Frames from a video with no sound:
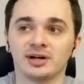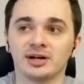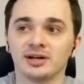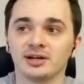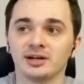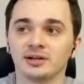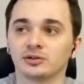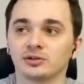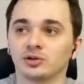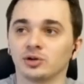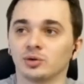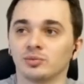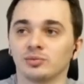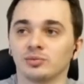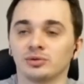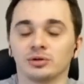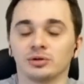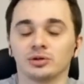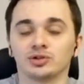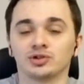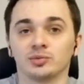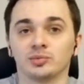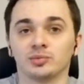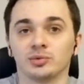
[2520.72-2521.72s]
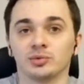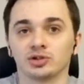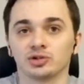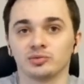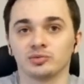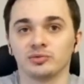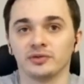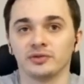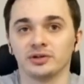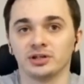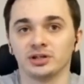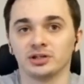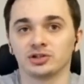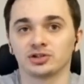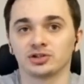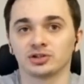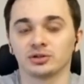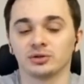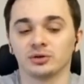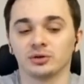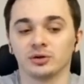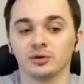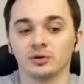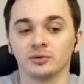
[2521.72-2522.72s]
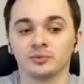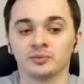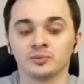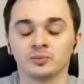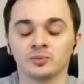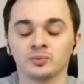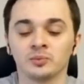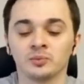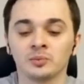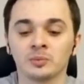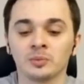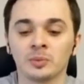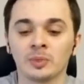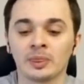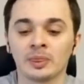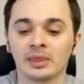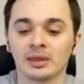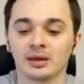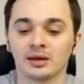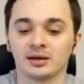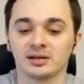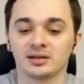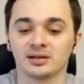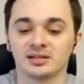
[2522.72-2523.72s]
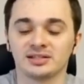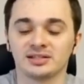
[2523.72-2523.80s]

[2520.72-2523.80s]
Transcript: Now, as regards to HMI vulnerabilities,